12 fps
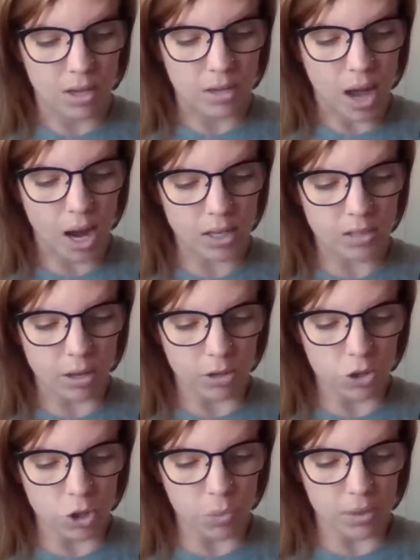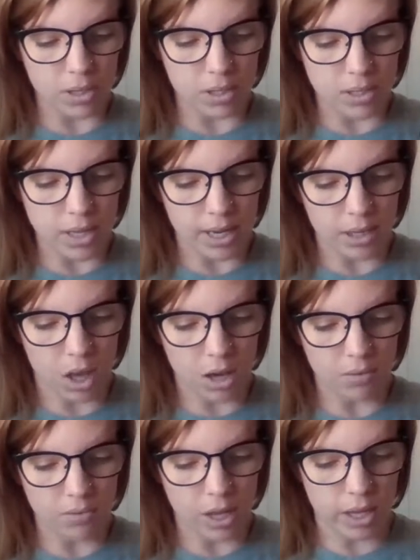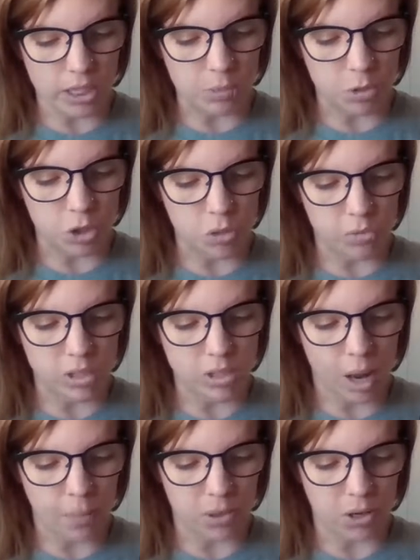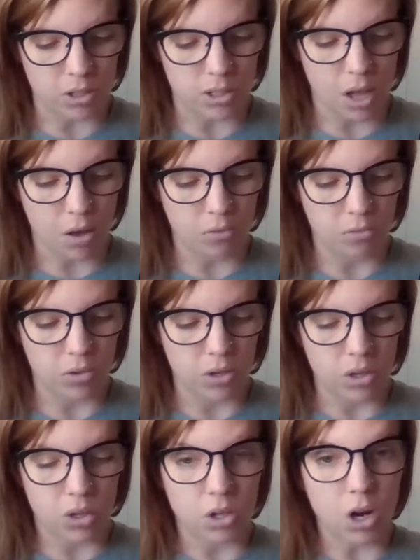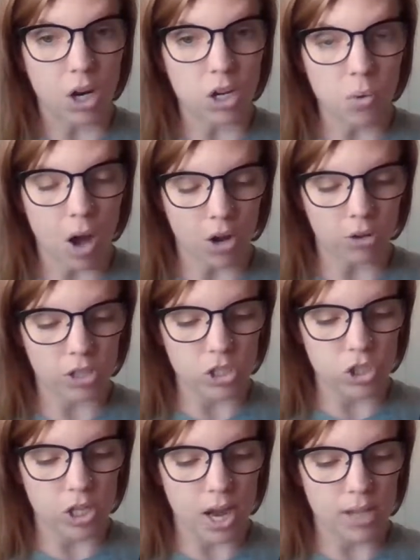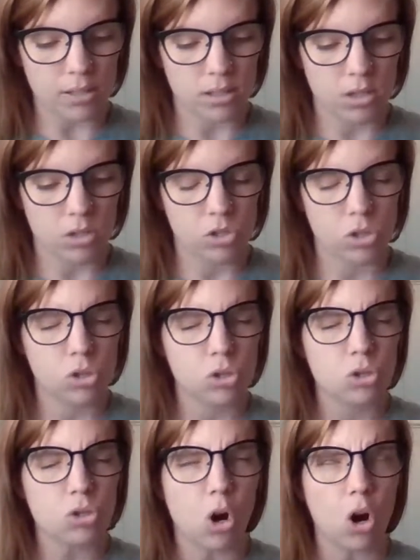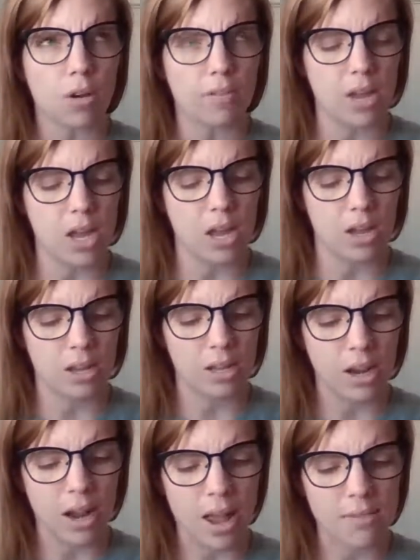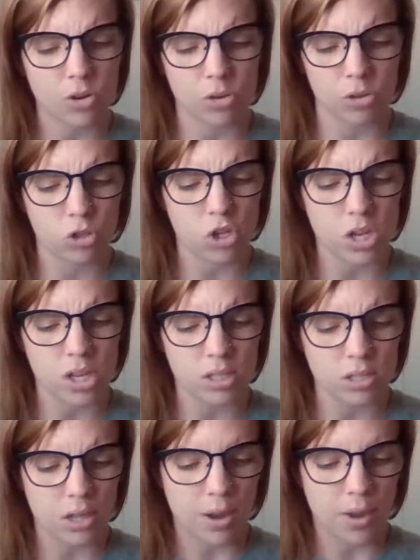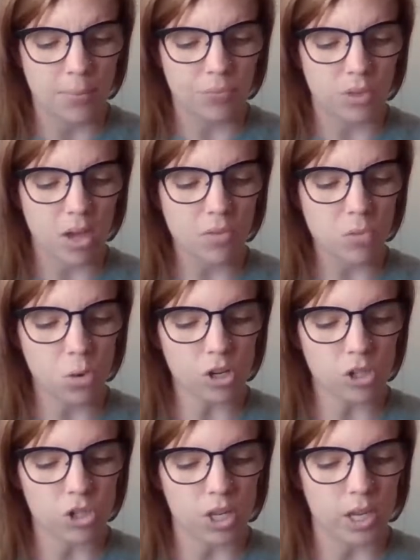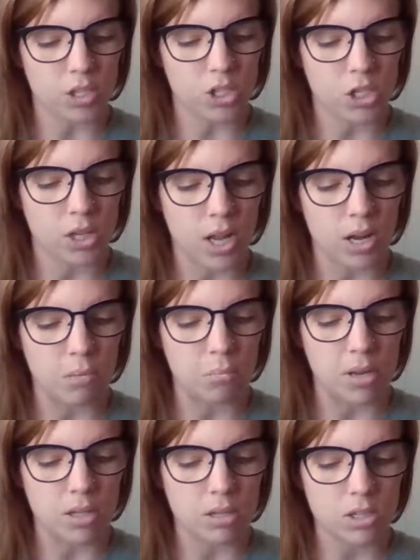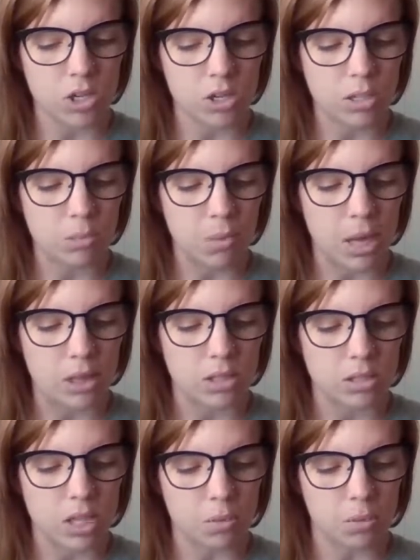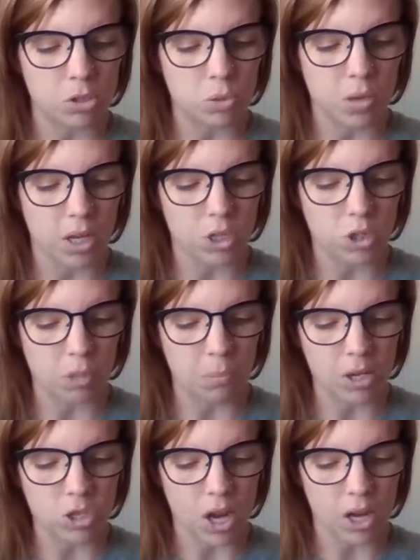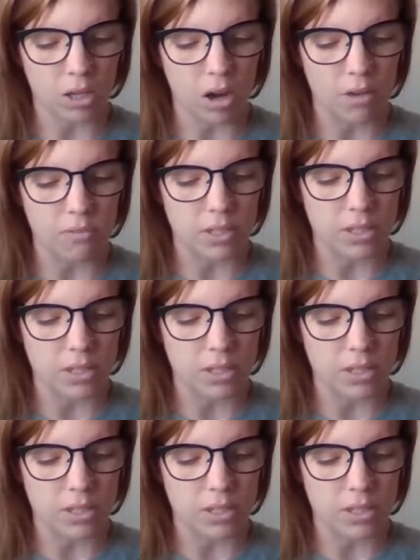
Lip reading: I could tell she wanted to say a lot of things, but she was stopping herself. Are you hungry? She asked. Starving. Can I have a grilled cheese? Of course, she answered, and immediately started to make the sandwich while I took my jacket off and